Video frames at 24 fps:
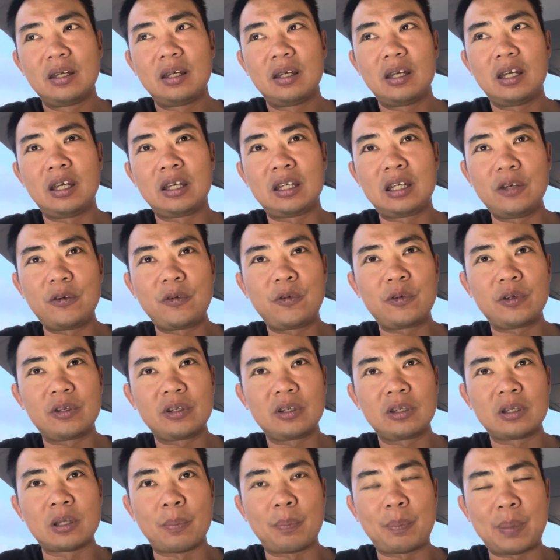give
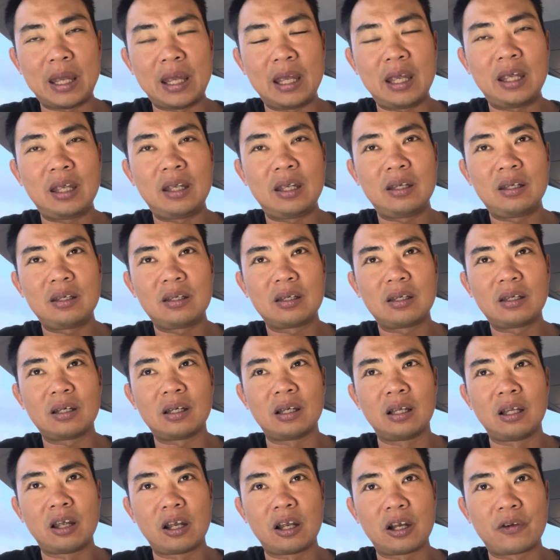the pain
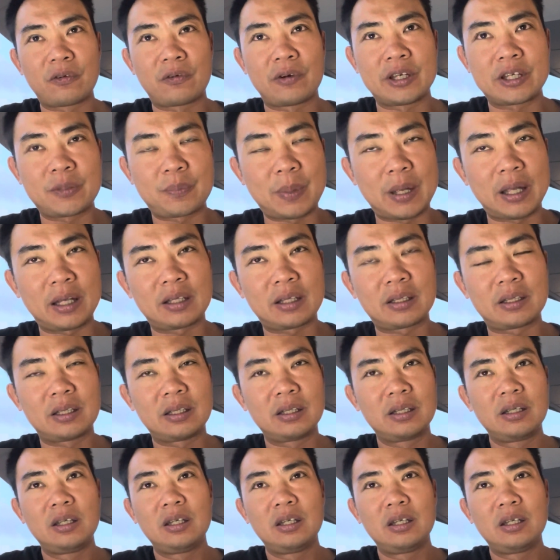a lot of respect.